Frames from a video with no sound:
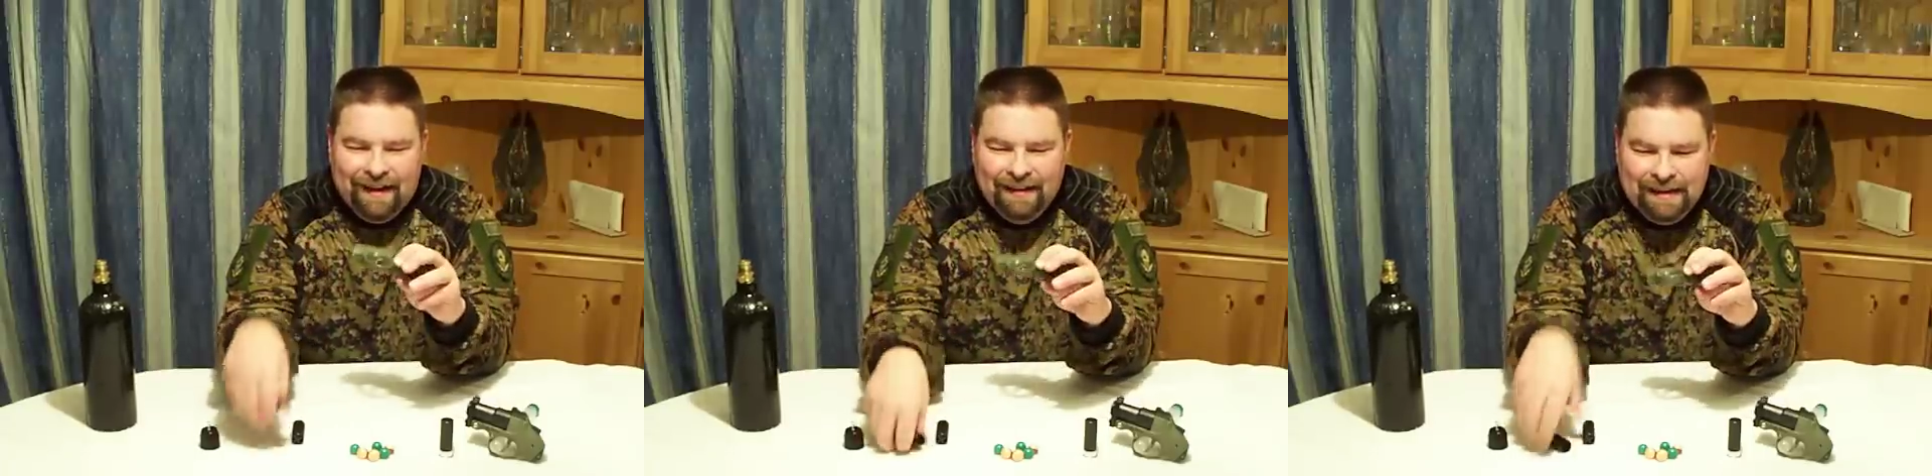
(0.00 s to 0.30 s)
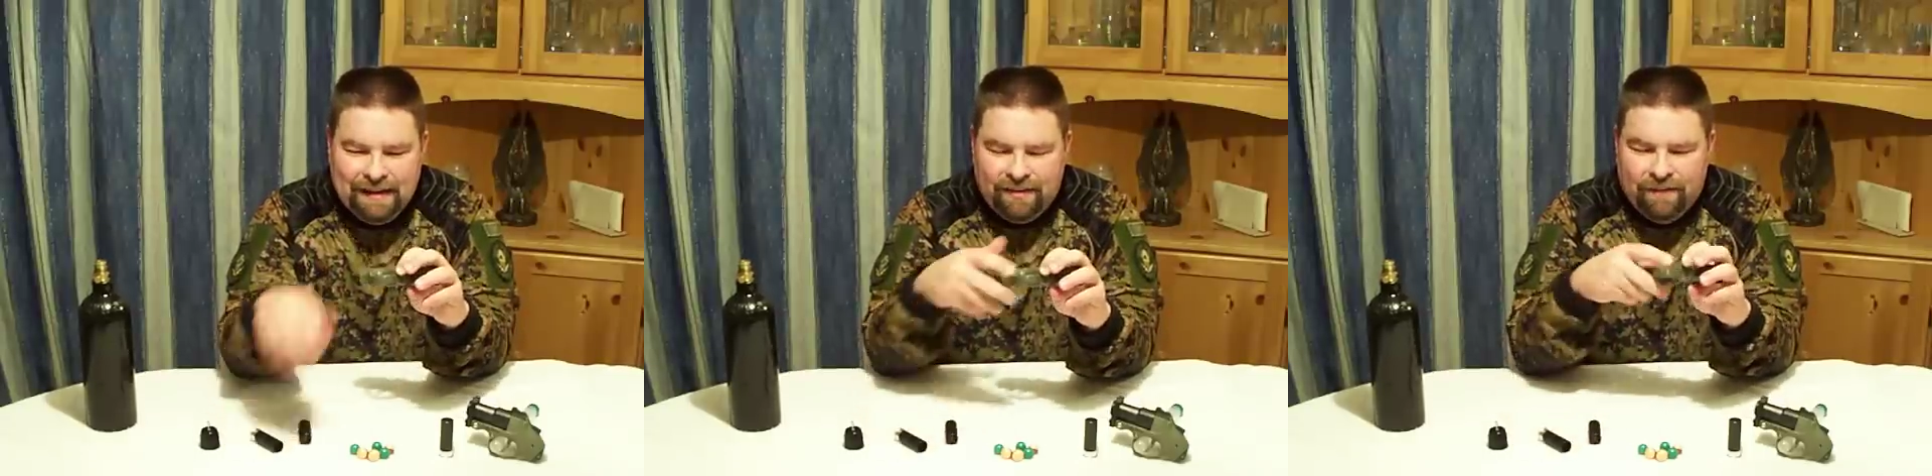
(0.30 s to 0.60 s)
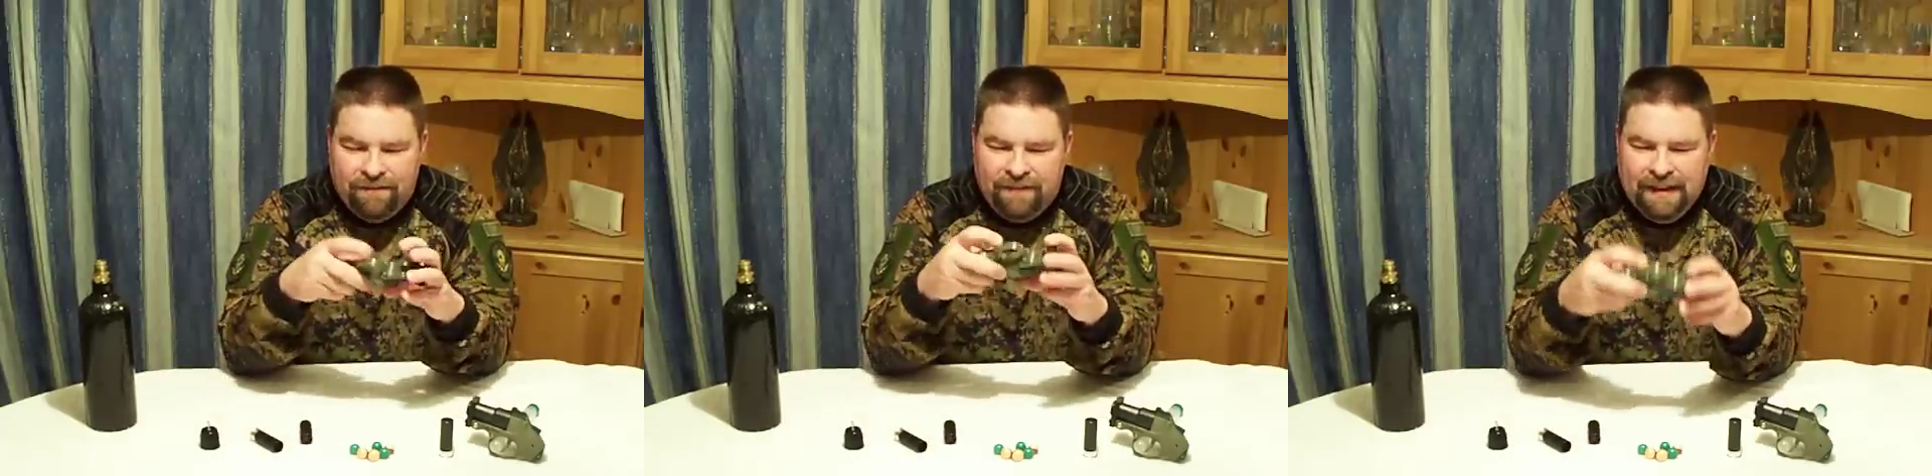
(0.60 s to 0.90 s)
I like
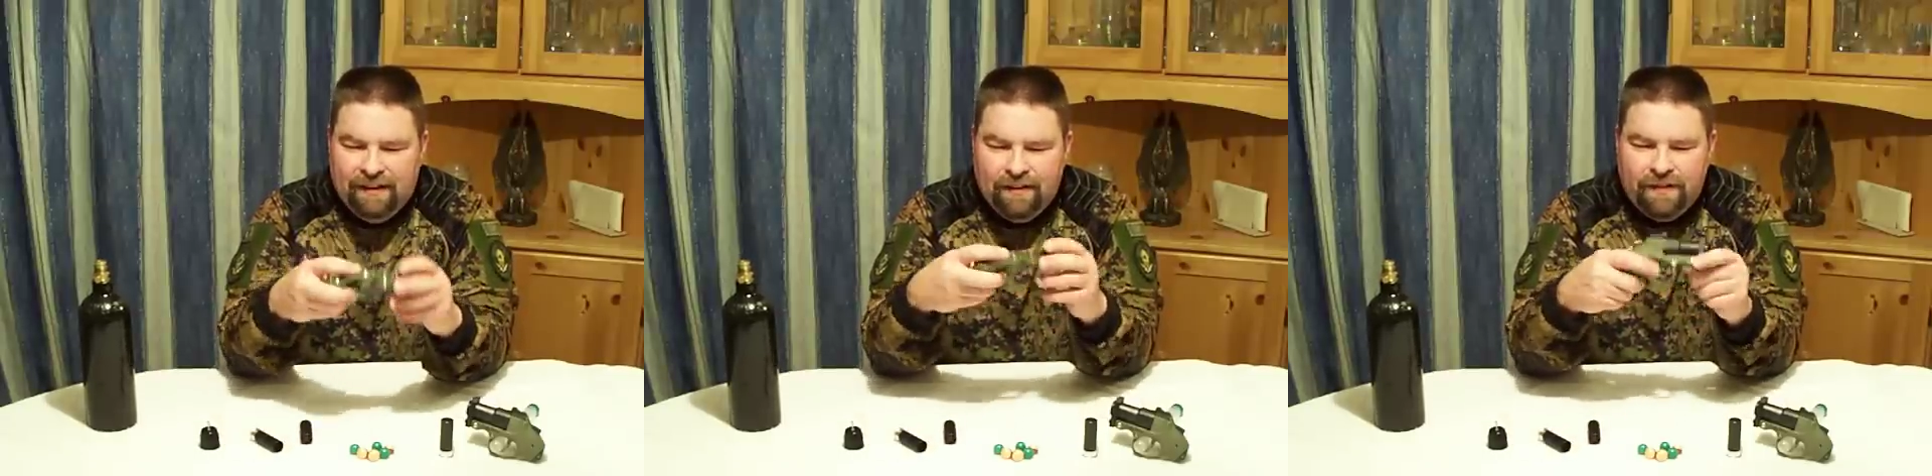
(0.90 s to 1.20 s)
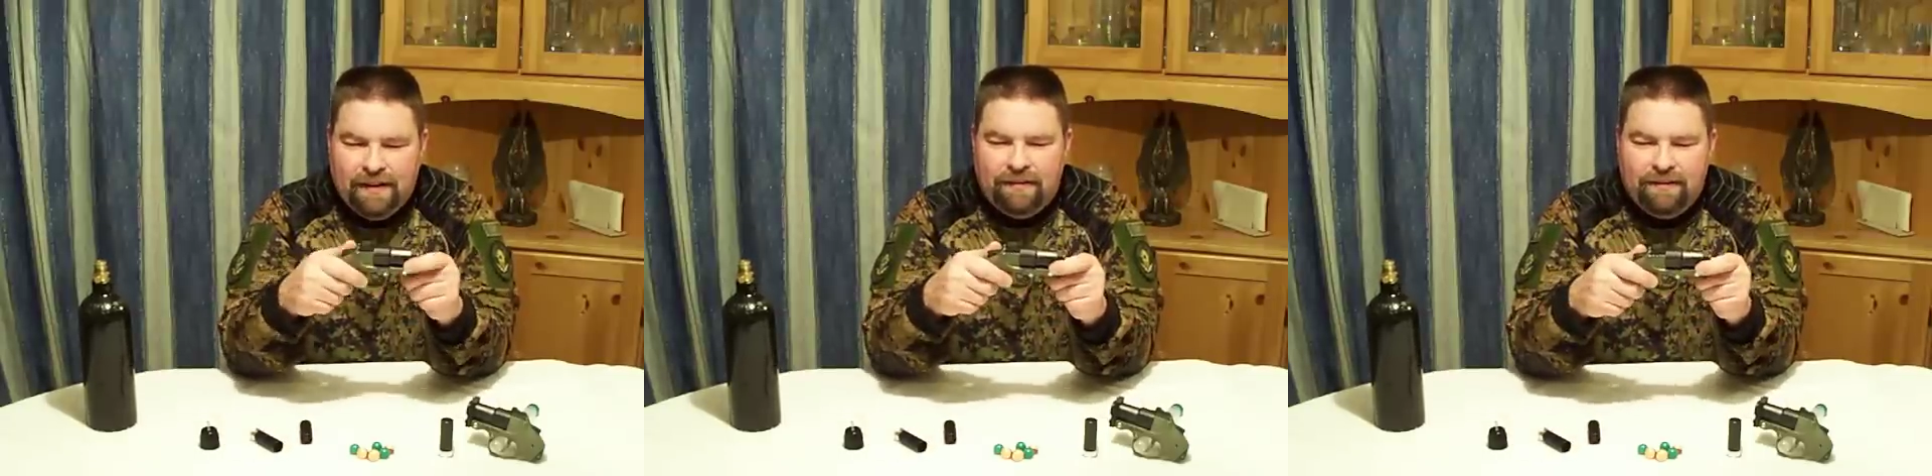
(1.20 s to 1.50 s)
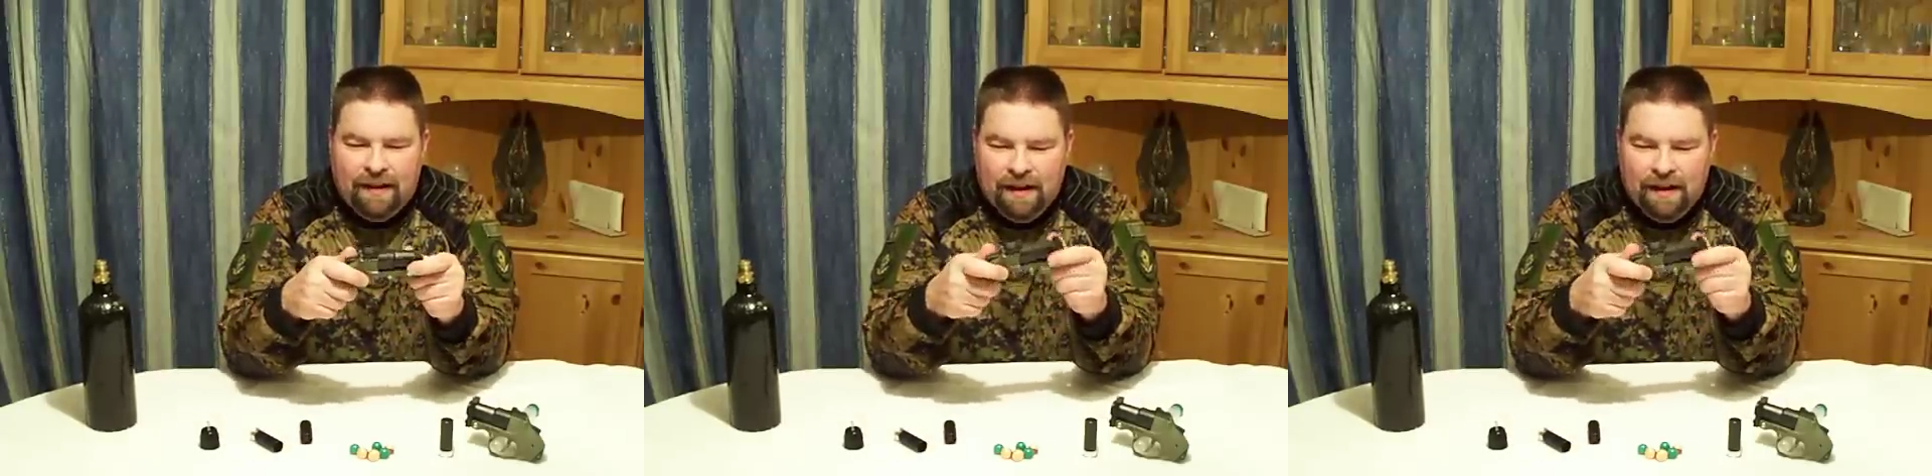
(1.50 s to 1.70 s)
the feel of it.